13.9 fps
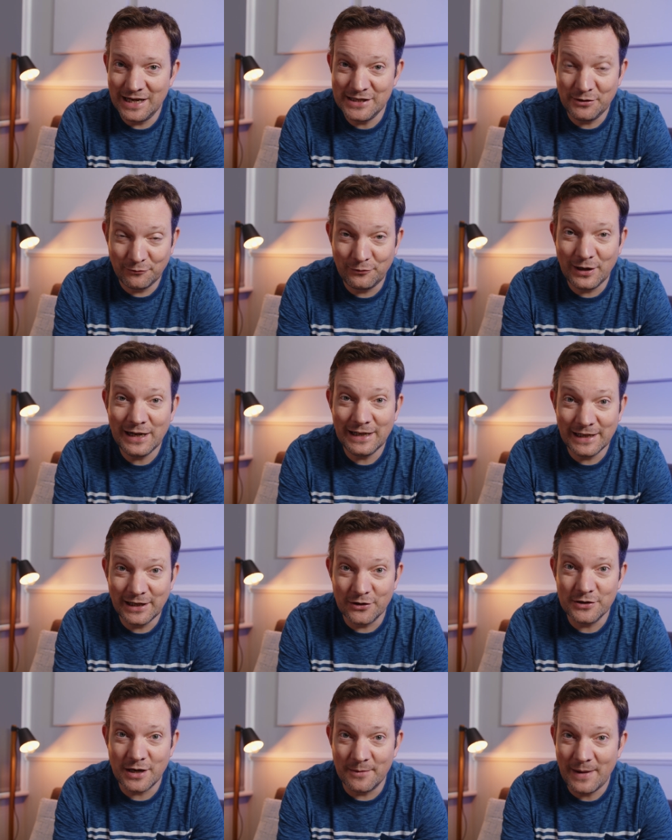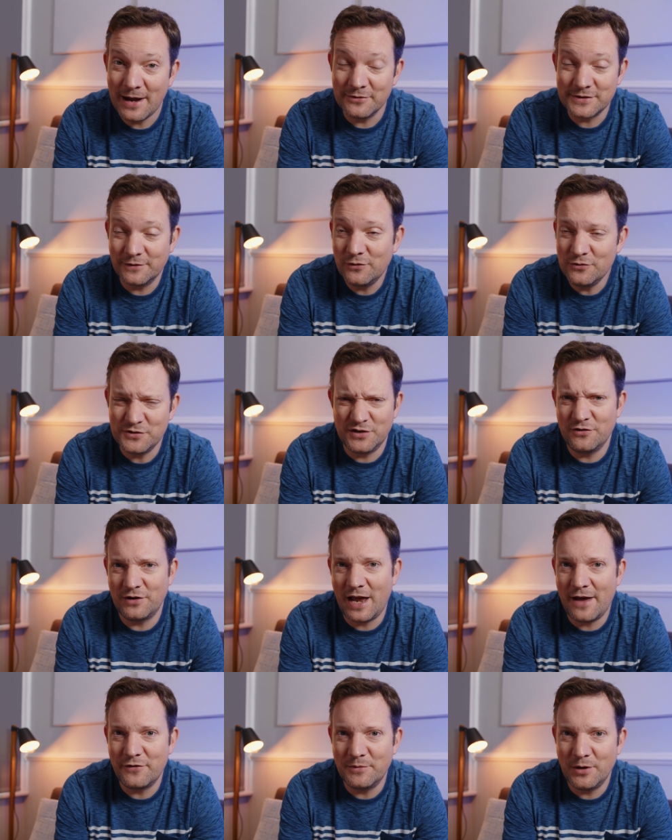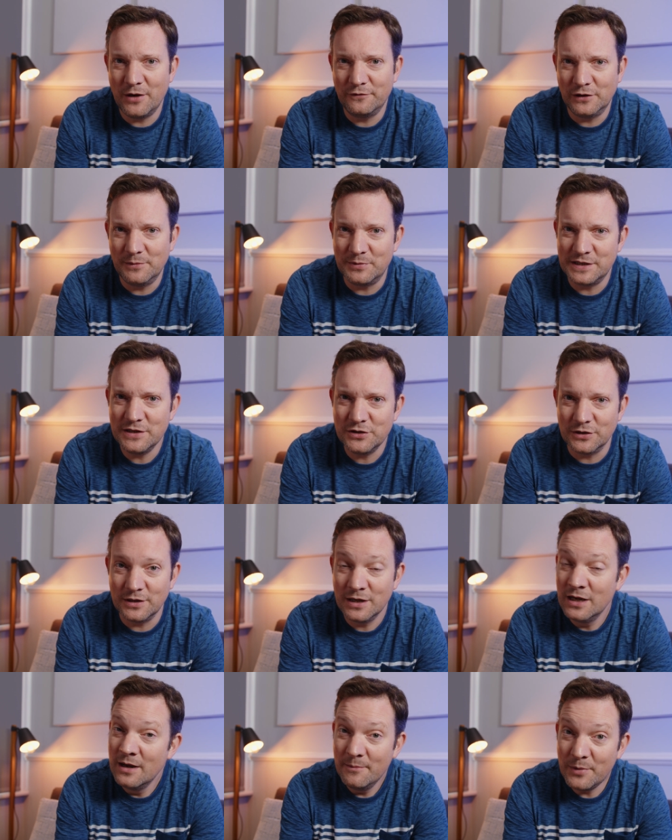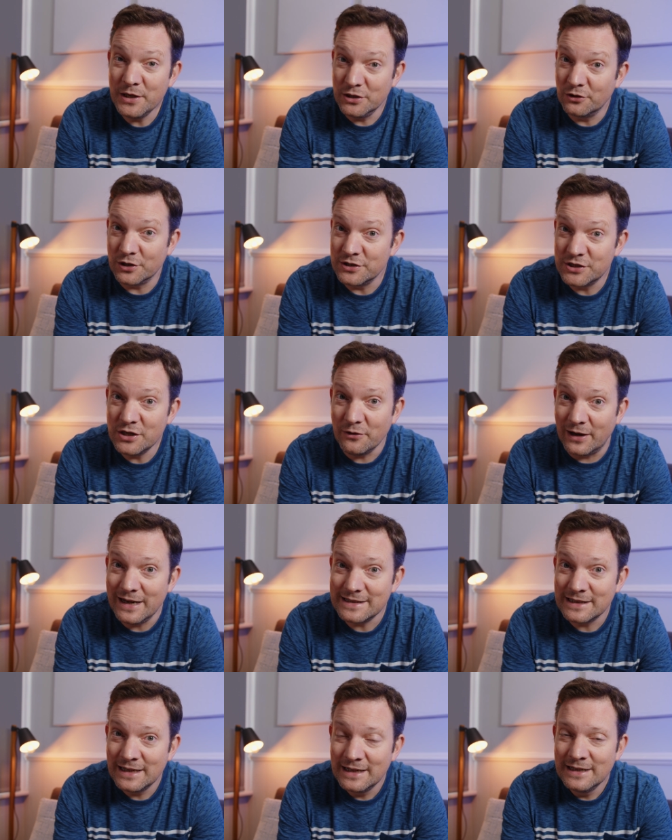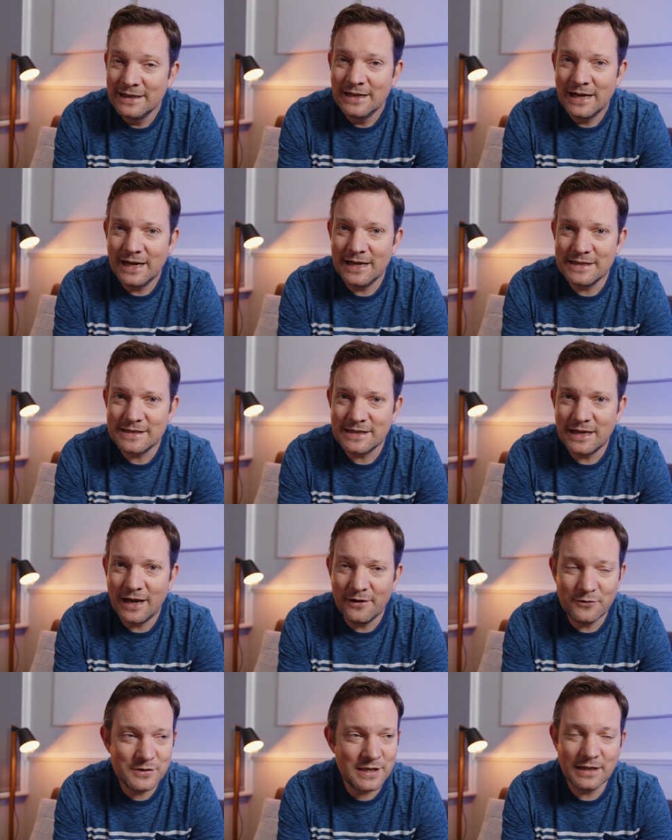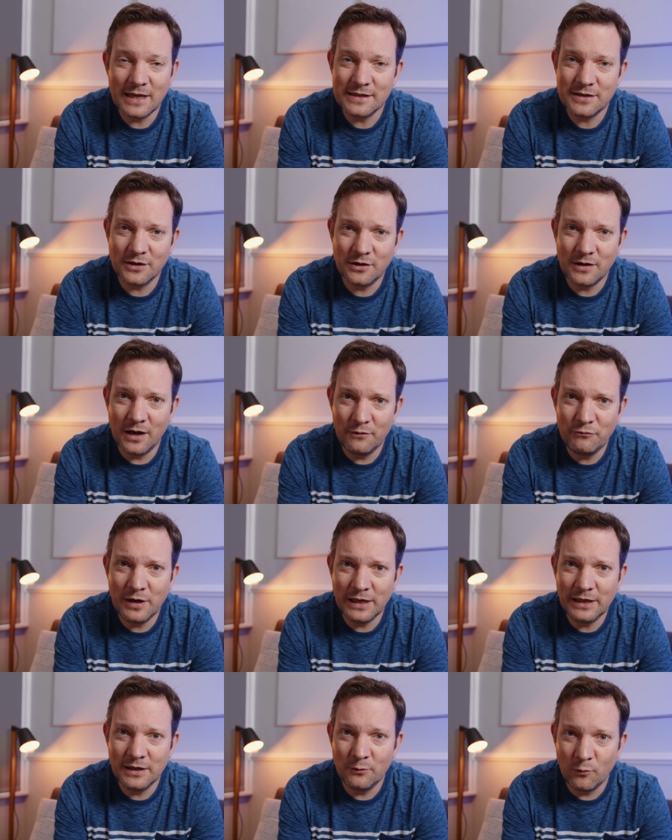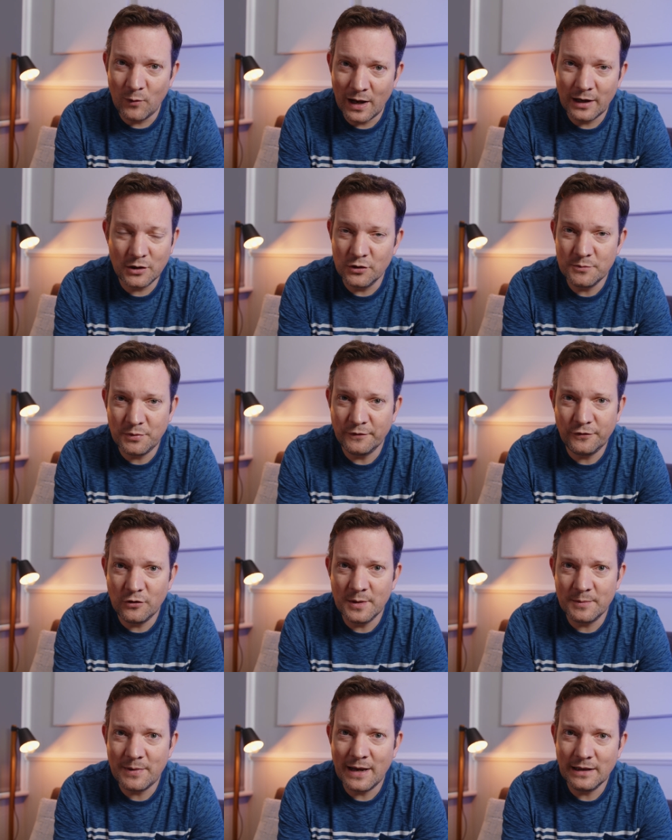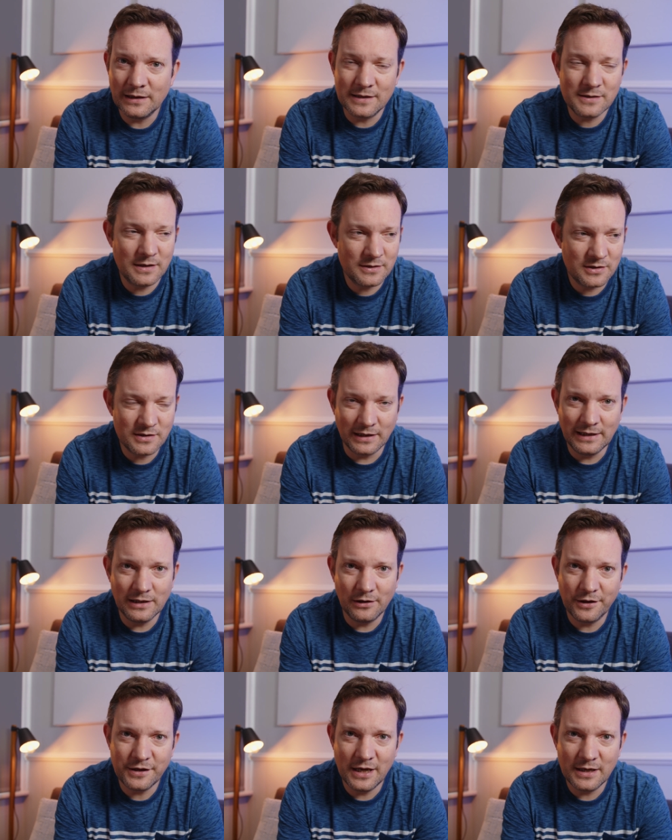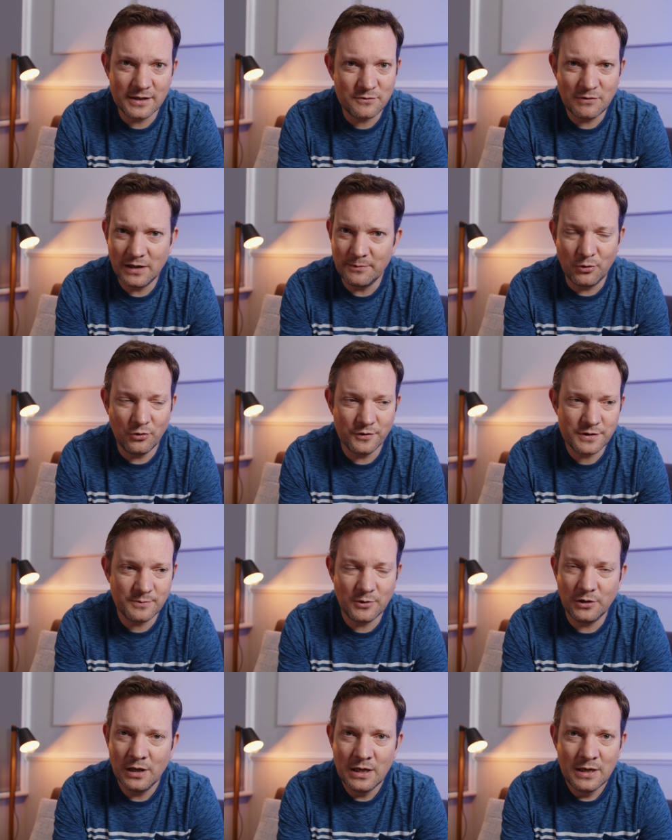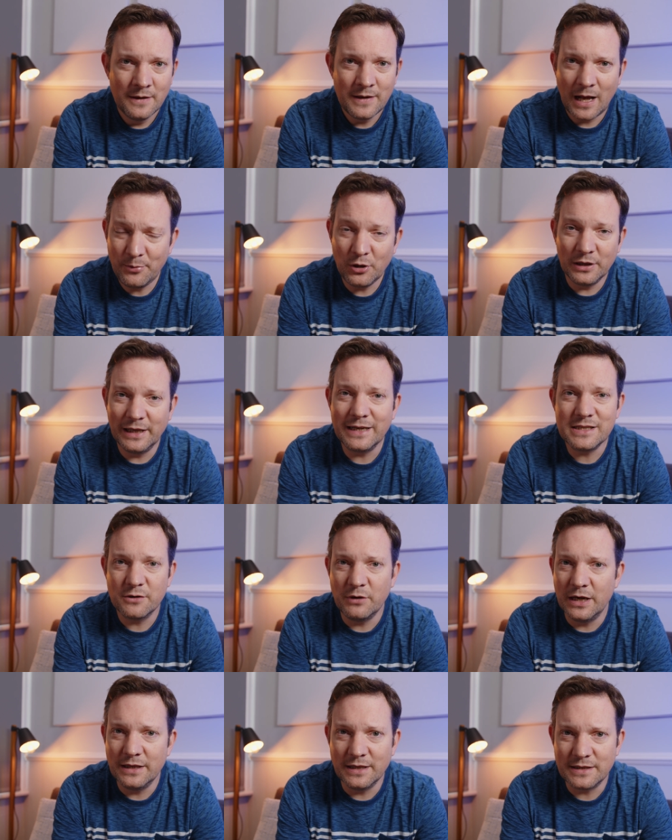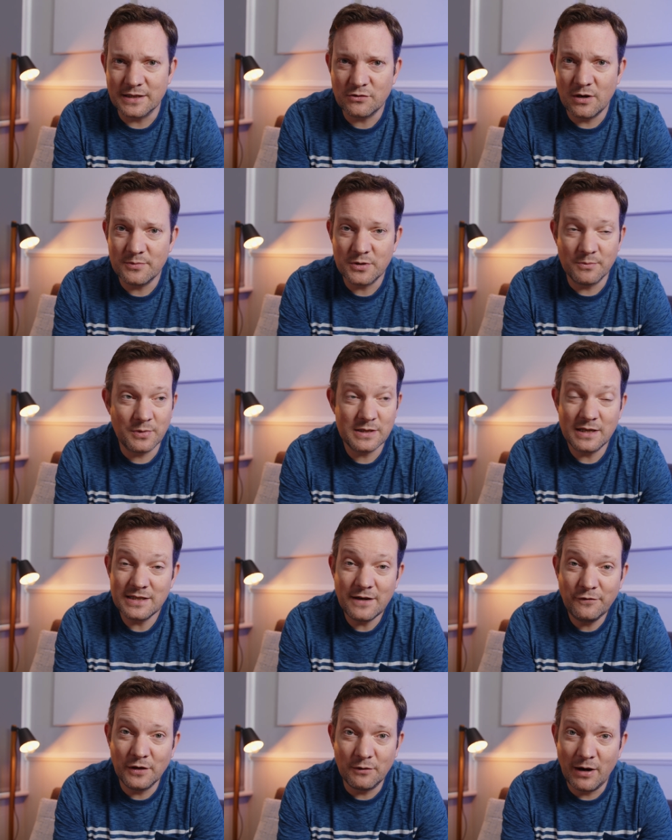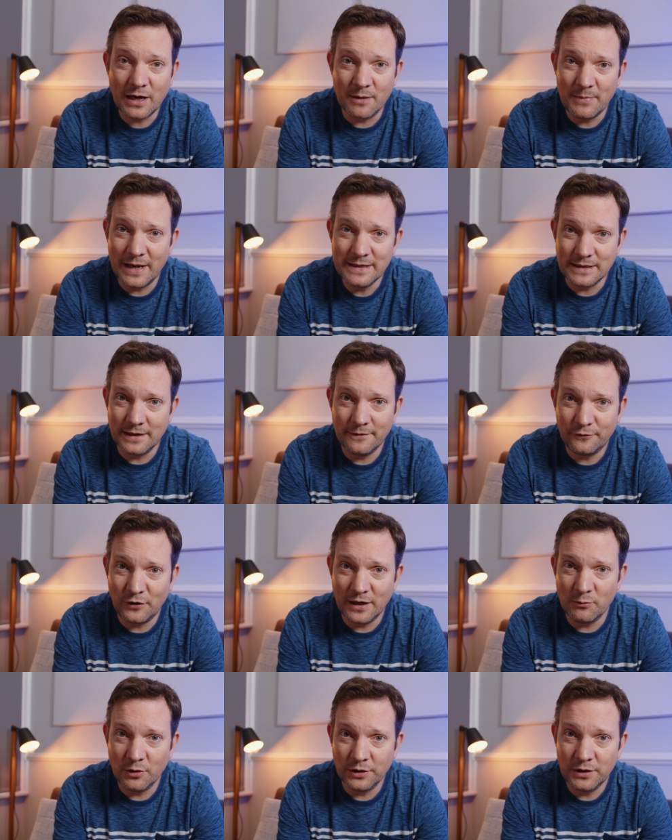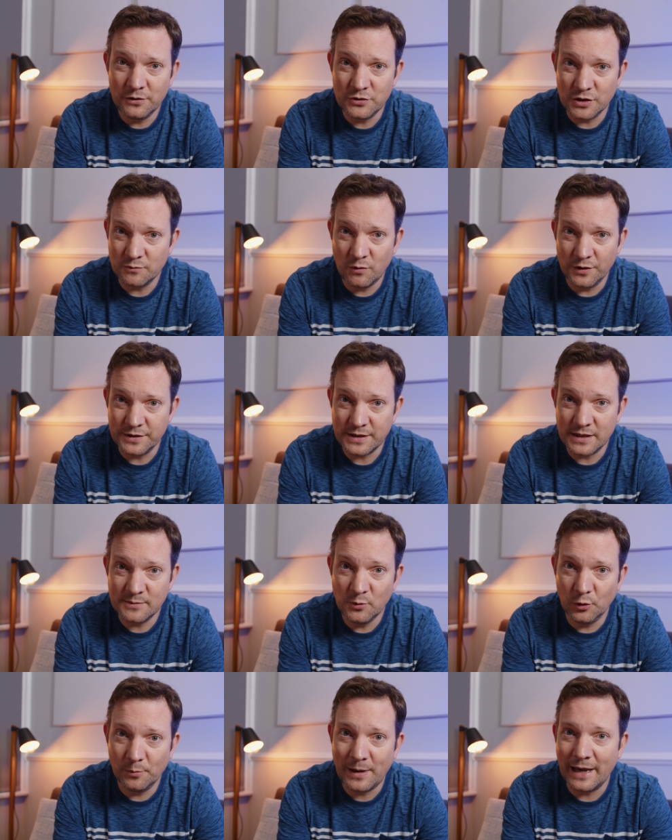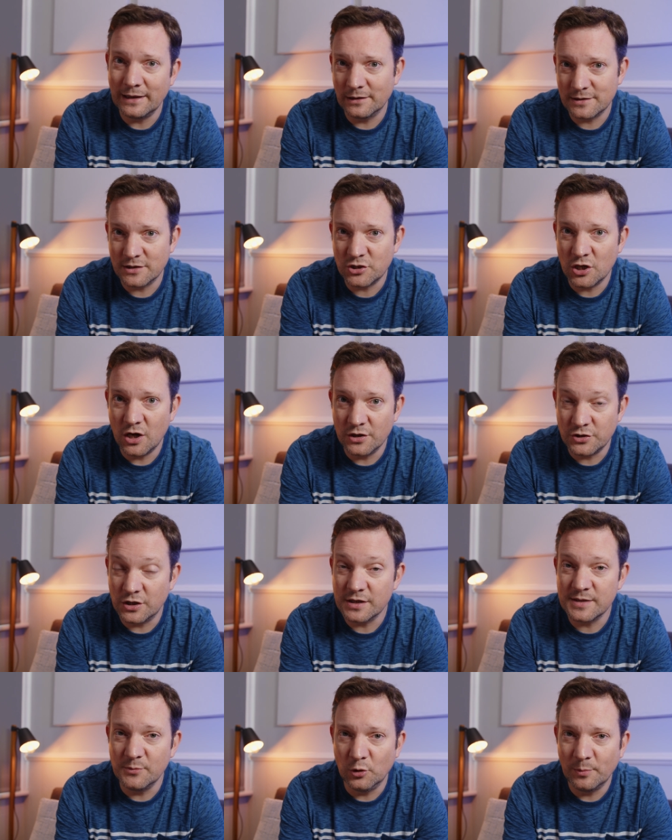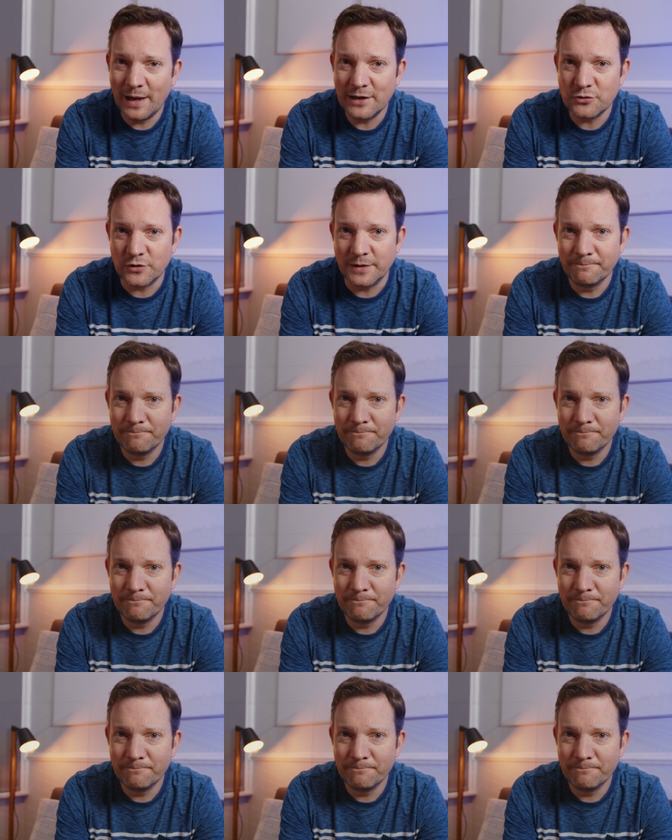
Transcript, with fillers: is a really good amount. Of course, you've got to have it perfectly positioned, but you can do it. And uh, I always think that's a, a really good performing panel. It's just a little thing. It's really portable. I'll put a link to it in the description because I definitely recommend it for anyone who just wants a small panel to charge a small battery.